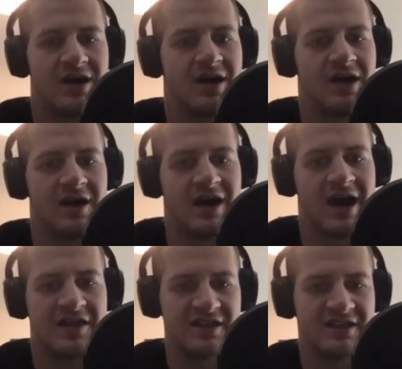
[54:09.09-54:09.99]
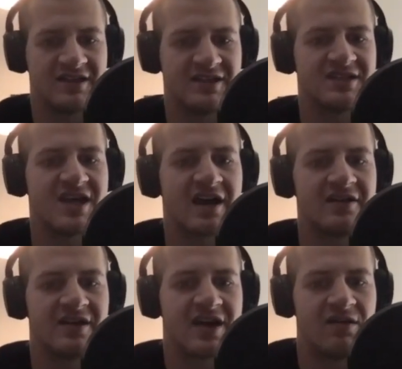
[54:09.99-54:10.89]
I think this is
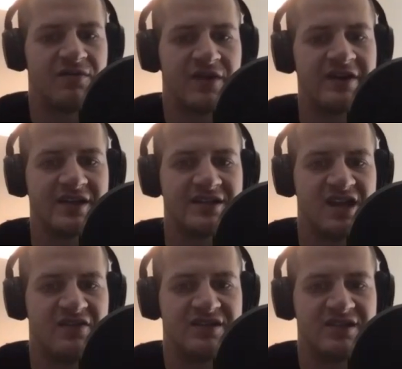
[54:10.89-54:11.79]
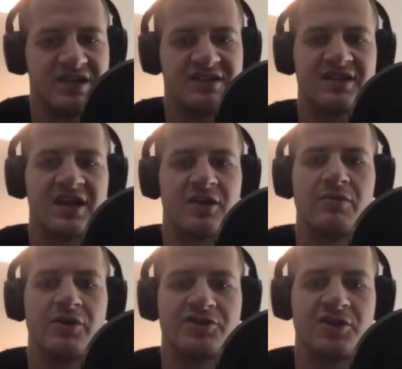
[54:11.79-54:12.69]
exactly the kind of fight that Davis needs to get her
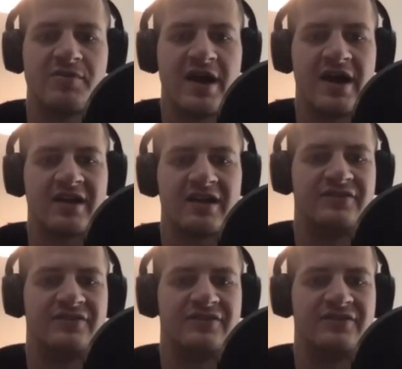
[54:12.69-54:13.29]
mojo back,